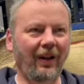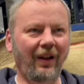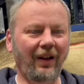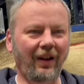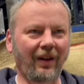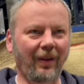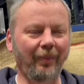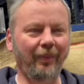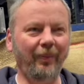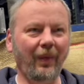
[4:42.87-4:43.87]

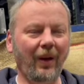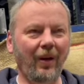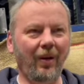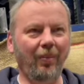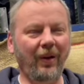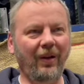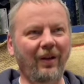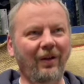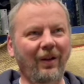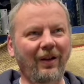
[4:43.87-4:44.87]
But, you
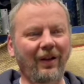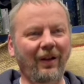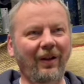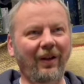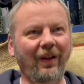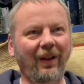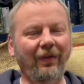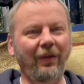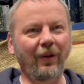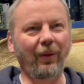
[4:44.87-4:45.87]
know, it's that kind of thing.
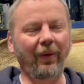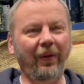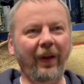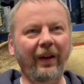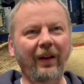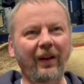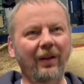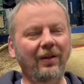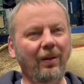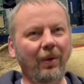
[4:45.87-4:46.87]
If you're thinking
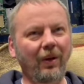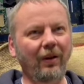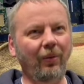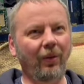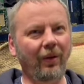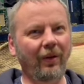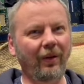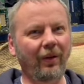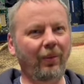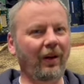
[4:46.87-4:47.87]
and your mind
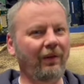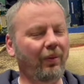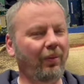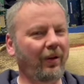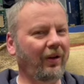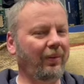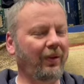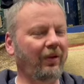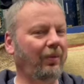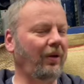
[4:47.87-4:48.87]
wanders away from what you're
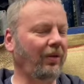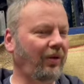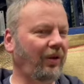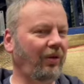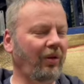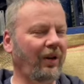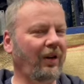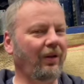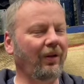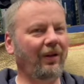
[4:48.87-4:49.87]
supposed to be
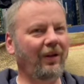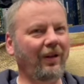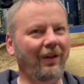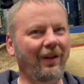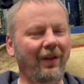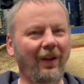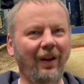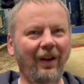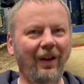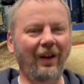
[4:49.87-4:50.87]
concentrating on, you know,
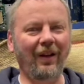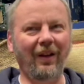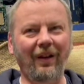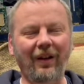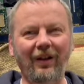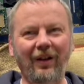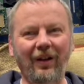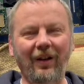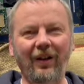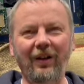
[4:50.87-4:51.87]
that's
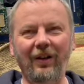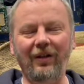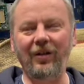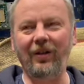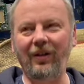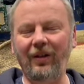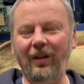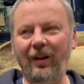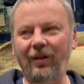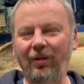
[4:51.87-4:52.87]
kind of just as
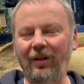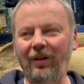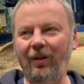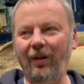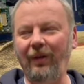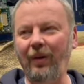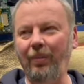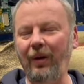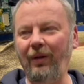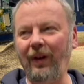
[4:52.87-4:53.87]
dangerous as not having
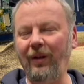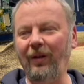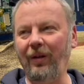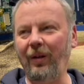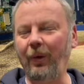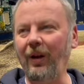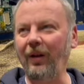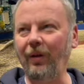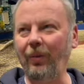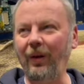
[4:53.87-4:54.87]
both hands on the
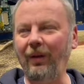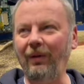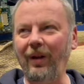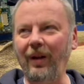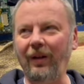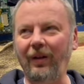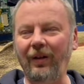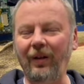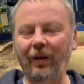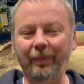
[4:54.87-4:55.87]
wheel or whatever else.
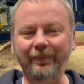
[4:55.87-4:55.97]
So,